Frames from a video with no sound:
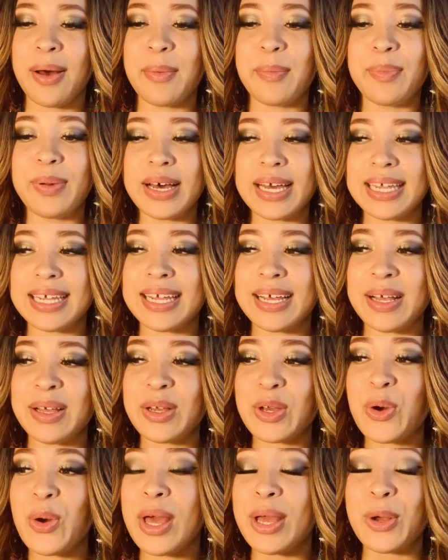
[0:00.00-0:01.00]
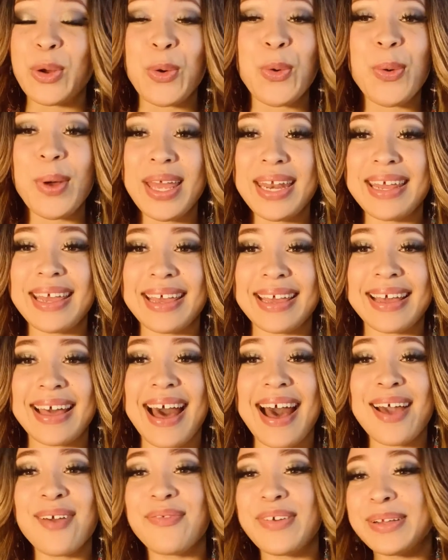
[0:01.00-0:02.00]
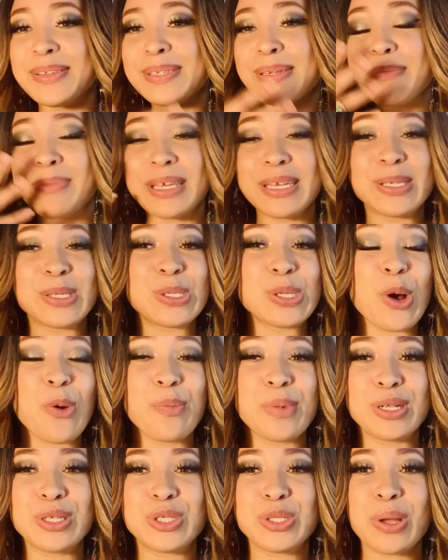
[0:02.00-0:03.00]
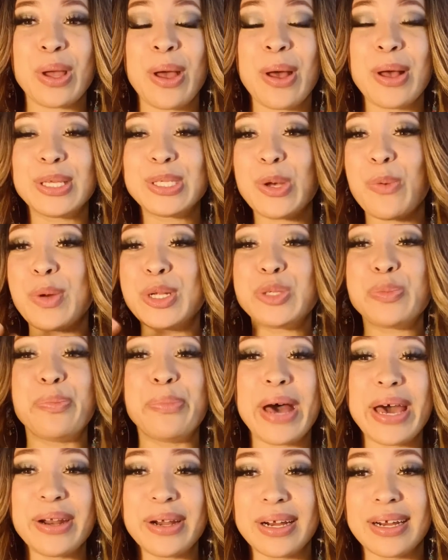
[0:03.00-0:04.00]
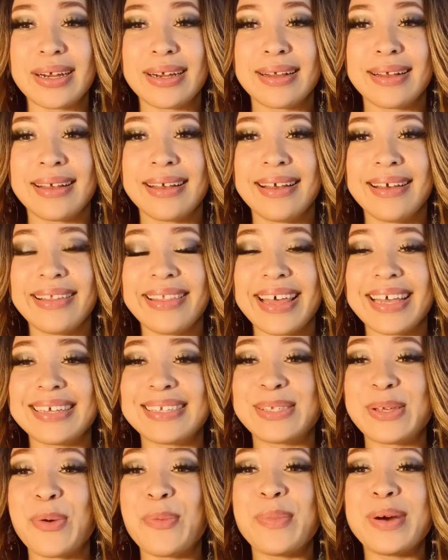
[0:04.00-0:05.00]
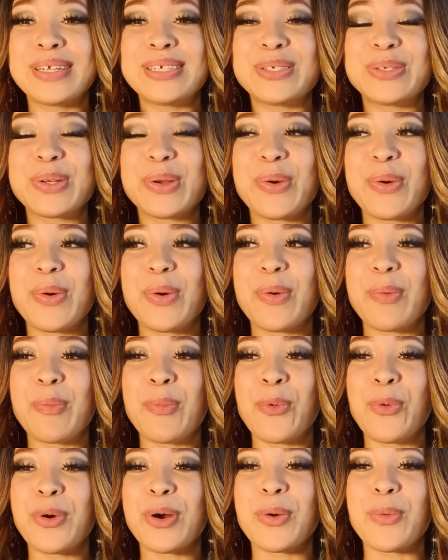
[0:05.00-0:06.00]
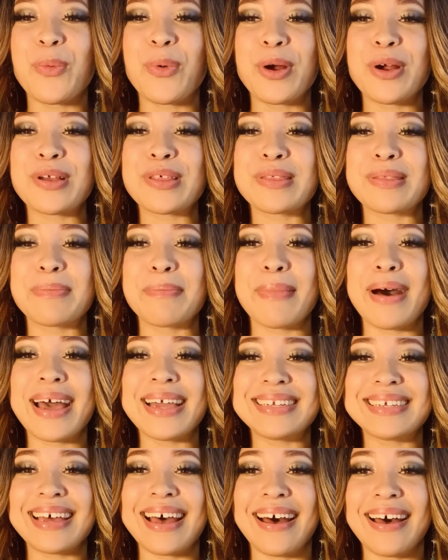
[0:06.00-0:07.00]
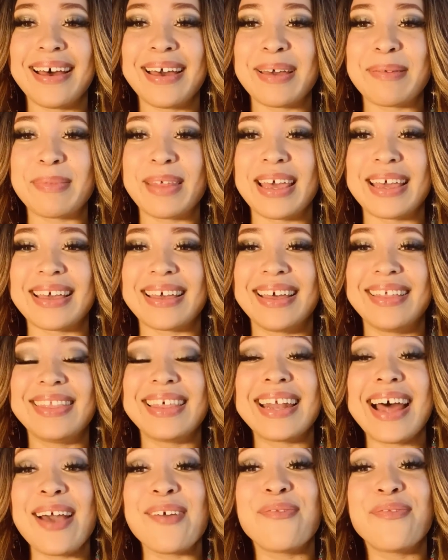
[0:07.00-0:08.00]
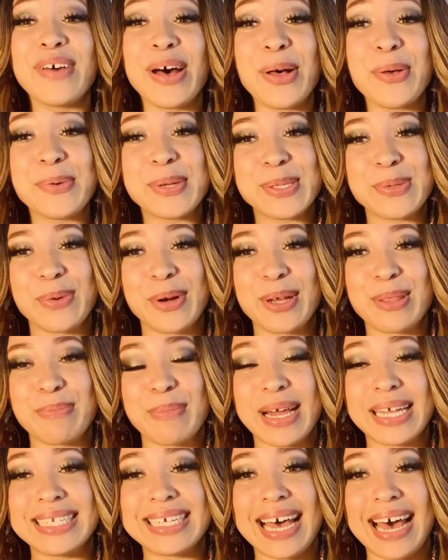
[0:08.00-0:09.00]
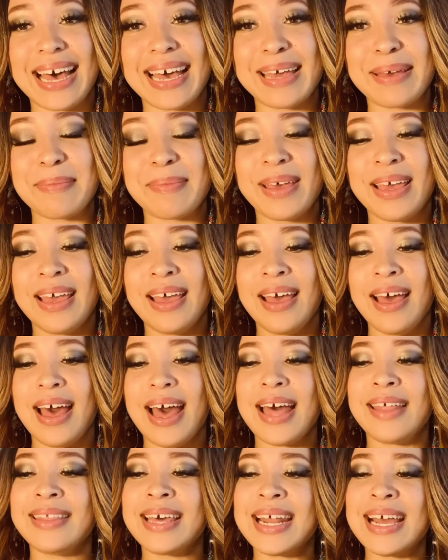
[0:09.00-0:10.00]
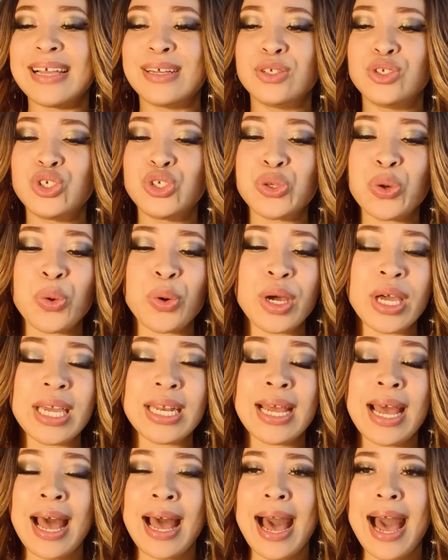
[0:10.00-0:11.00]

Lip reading: But in quitting, I found something so much better, like so much more worth my time, like that I felt was worth my time and that I enjoyed.